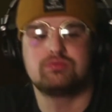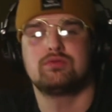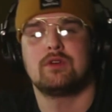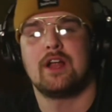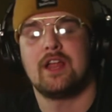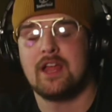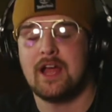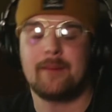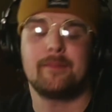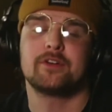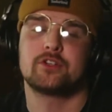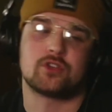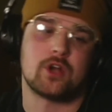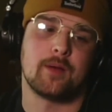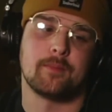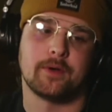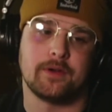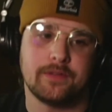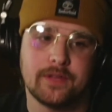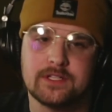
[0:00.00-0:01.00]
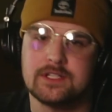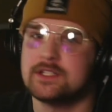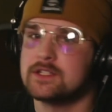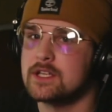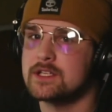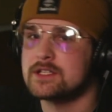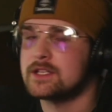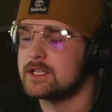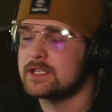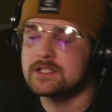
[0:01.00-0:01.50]
I'm a drummer. This
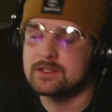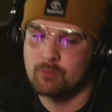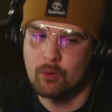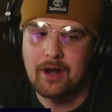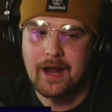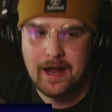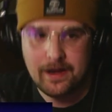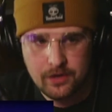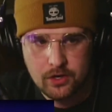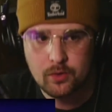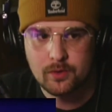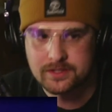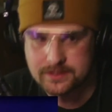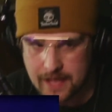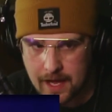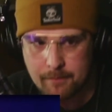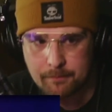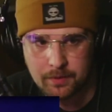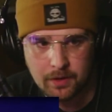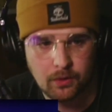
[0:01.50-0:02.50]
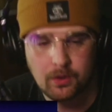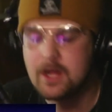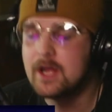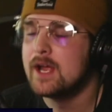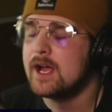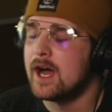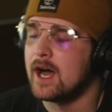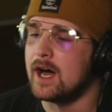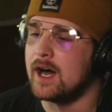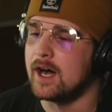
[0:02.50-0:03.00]
is what I do is tempo.
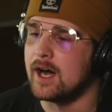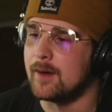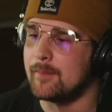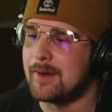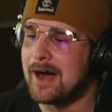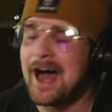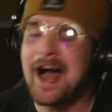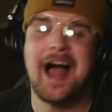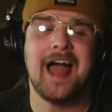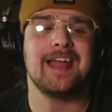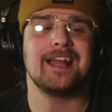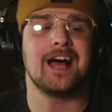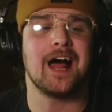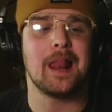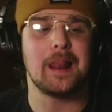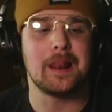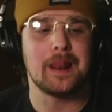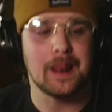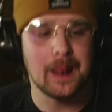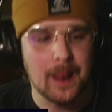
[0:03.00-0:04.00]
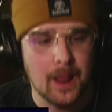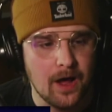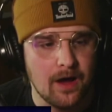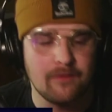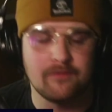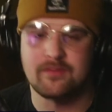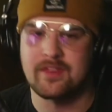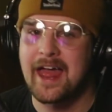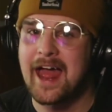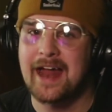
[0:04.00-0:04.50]
I
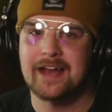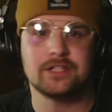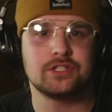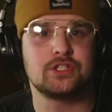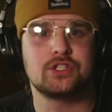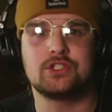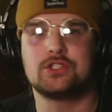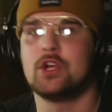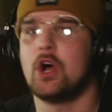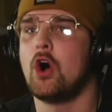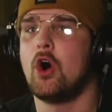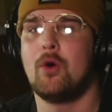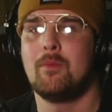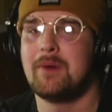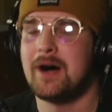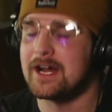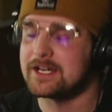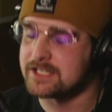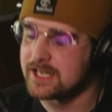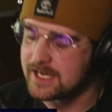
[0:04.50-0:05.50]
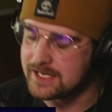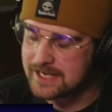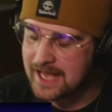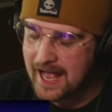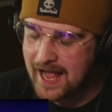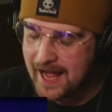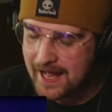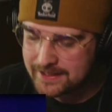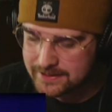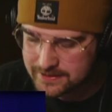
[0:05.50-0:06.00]
love that so much. It
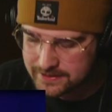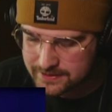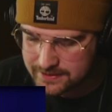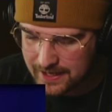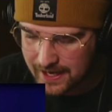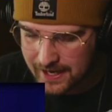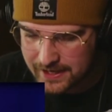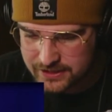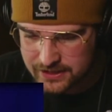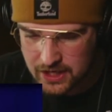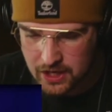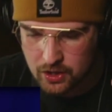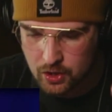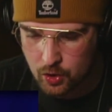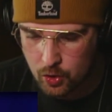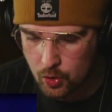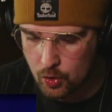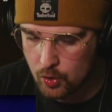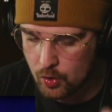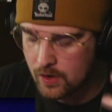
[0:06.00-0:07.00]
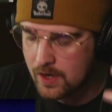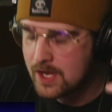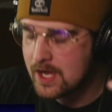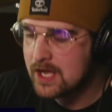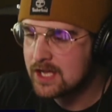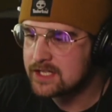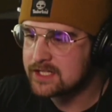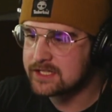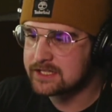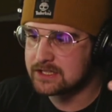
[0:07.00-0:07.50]
adds such a cool
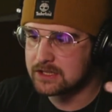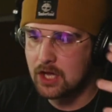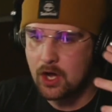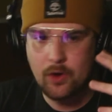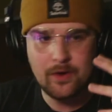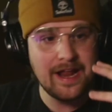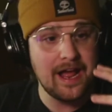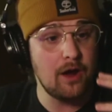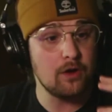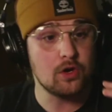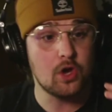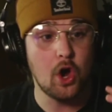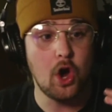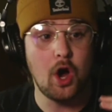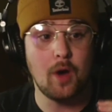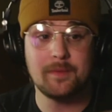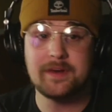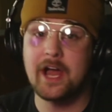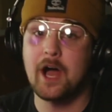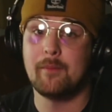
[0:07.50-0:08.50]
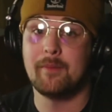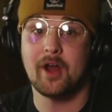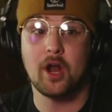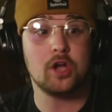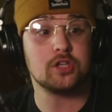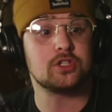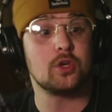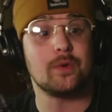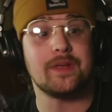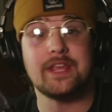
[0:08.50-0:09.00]
slow down, calm down, but
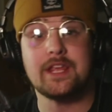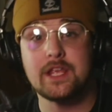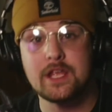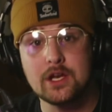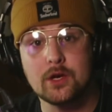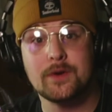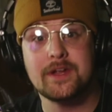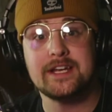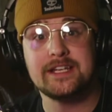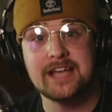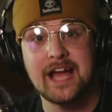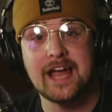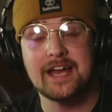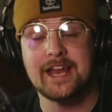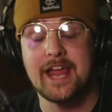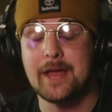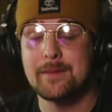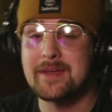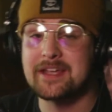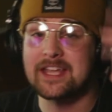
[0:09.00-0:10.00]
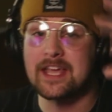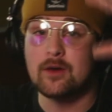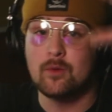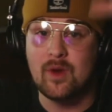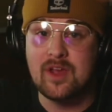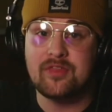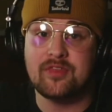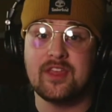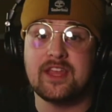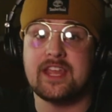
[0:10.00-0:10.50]
also eerie dynamic. And
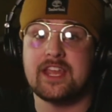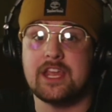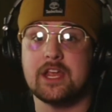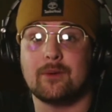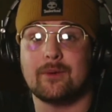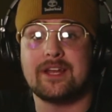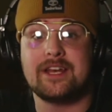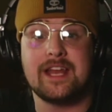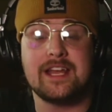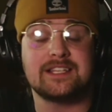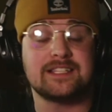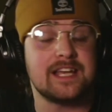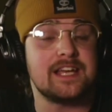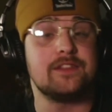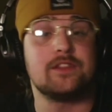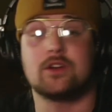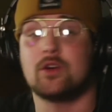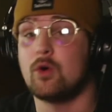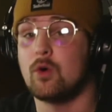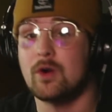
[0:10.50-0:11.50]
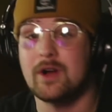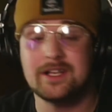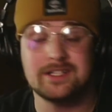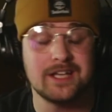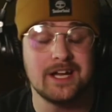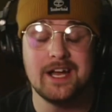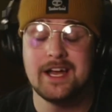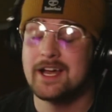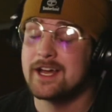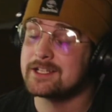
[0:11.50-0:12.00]
with the eeriness in the chorus,
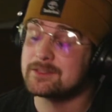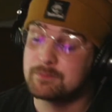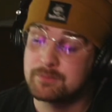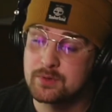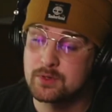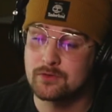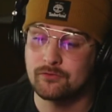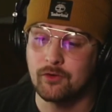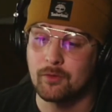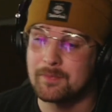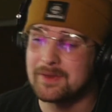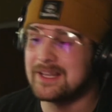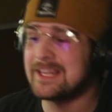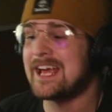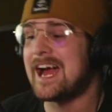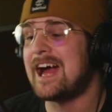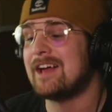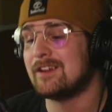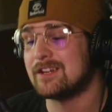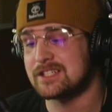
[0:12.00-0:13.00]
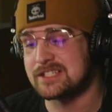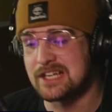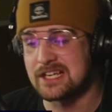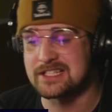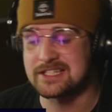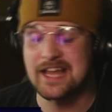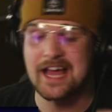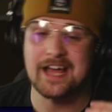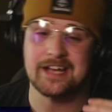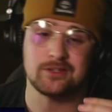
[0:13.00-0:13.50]
it's beautiful. Billie Eilish
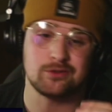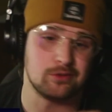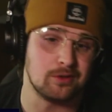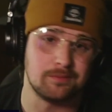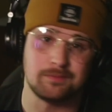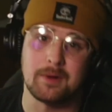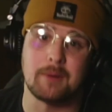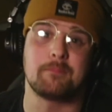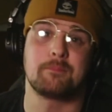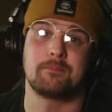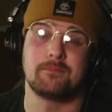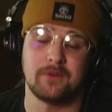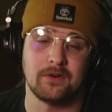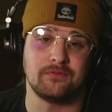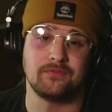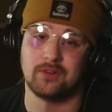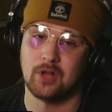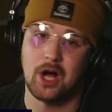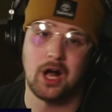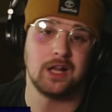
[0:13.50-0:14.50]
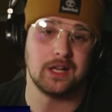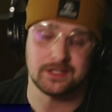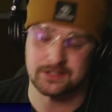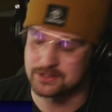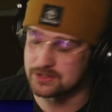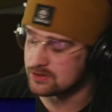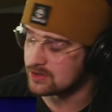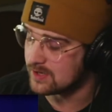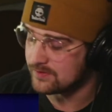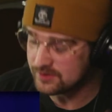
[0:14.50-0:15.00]
does that to a flawless
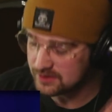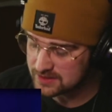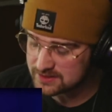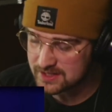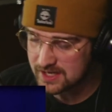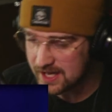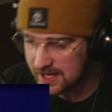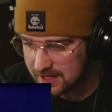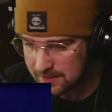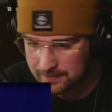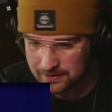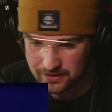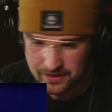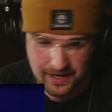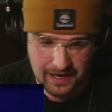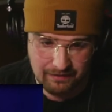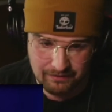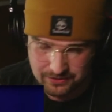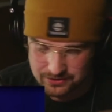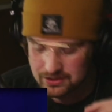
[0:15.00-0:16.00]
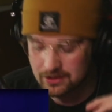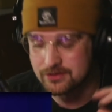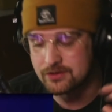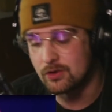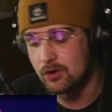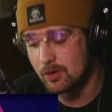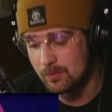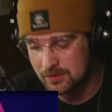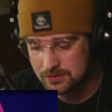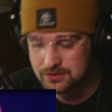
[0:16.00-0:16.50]
degree. If you listen to any Billie Eilish song,
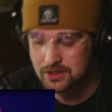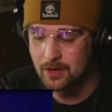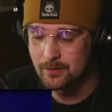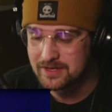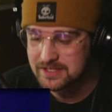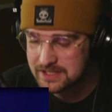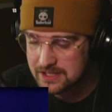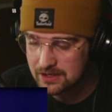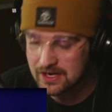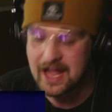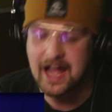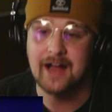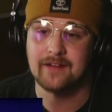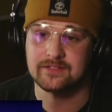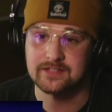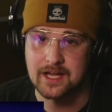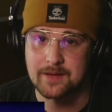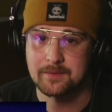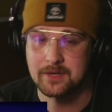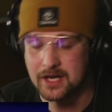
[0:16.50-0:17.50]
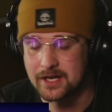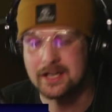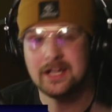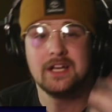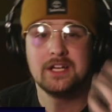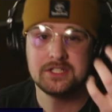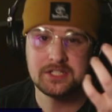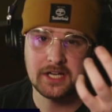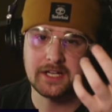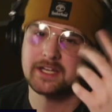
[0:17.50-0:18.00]
you'll almost always hear a halftime cut.
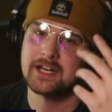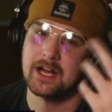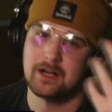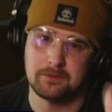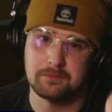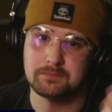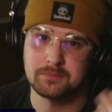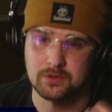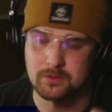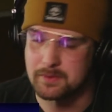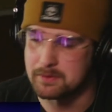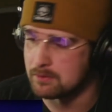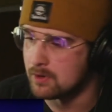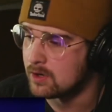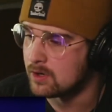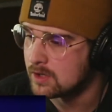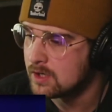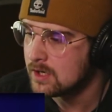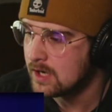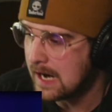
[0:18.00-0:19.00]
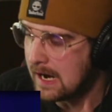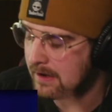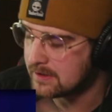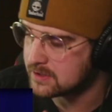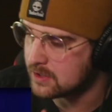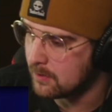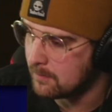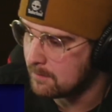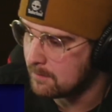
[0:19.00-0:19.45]
Check it out. Prove me wrong. All right, let's go.